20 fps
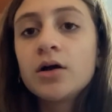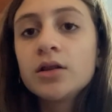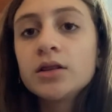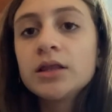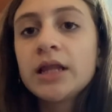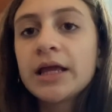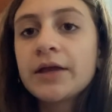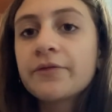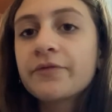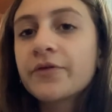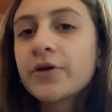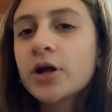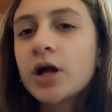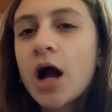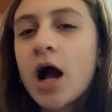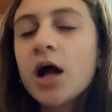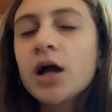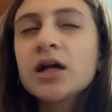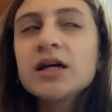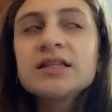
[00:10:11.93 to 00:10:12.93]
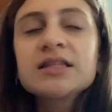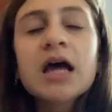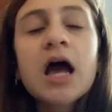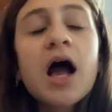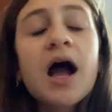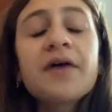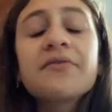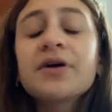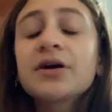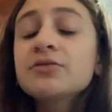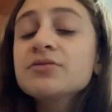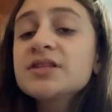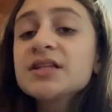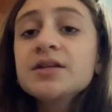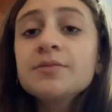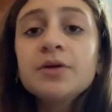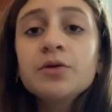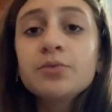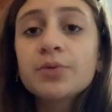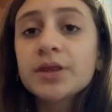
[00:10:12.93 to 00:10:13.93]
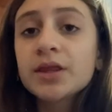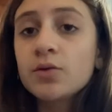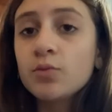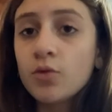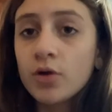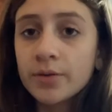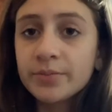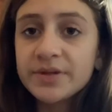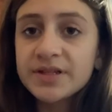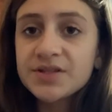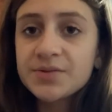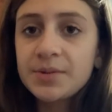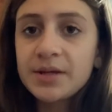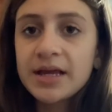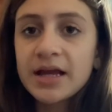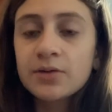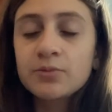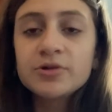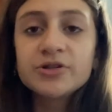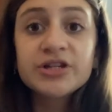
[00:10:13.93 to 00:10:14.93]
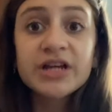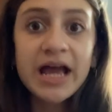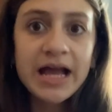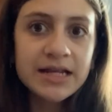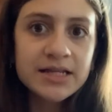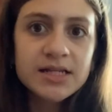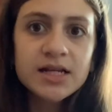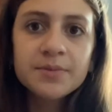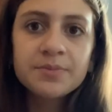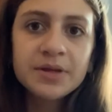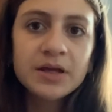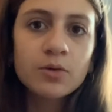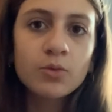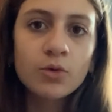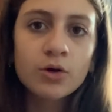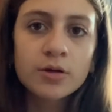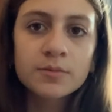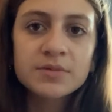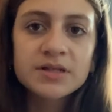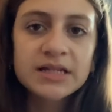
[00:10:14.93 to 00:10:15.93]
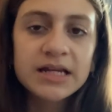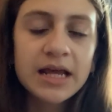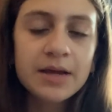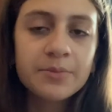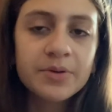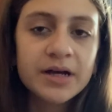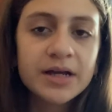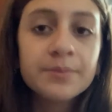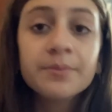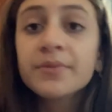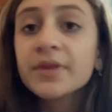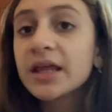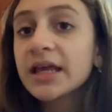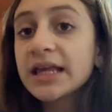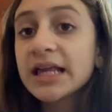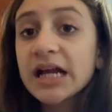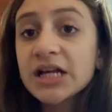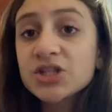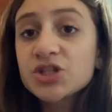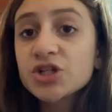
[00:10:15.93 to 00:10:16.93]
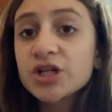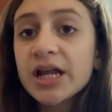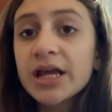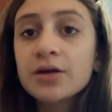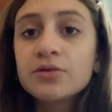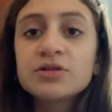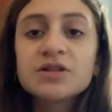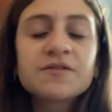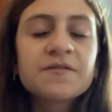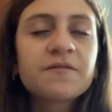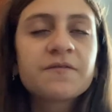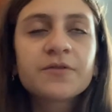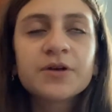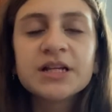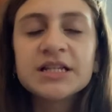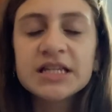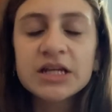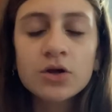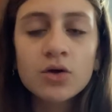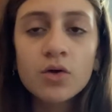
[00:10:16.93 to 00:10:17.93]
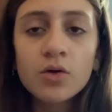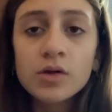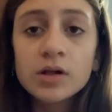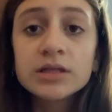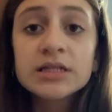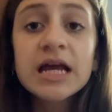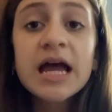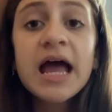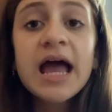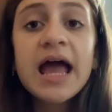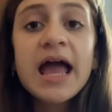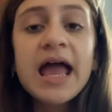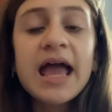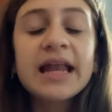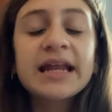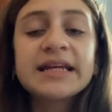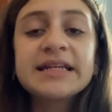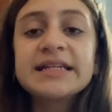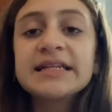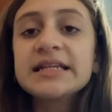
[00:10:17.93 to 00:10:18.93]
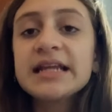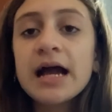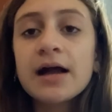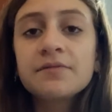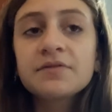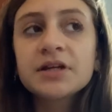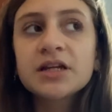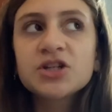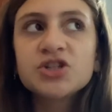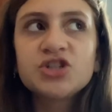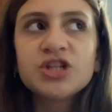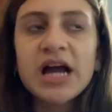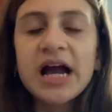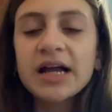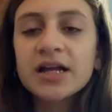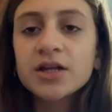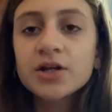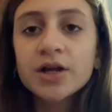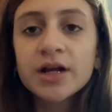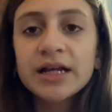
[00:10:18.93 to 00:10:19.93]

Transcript: like forgot, cause I thought it was gonna be really warm this weekend, which it ended up being warm today, but yesterday it was freezing cold and I didn't have like a jacket or